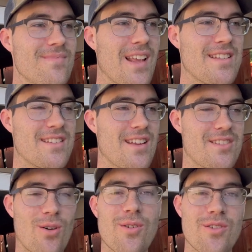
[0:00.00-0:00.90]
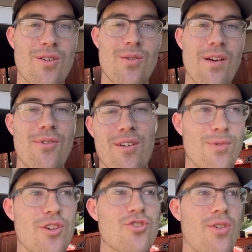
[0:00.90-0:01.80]
It's, it's all under your own effort.
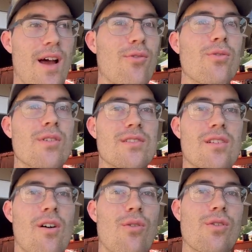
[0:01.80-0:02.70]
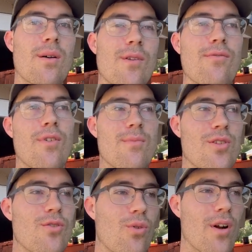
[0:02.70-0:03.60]
When your travel is all coming from
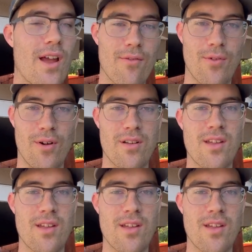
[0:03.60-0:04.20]
your effort,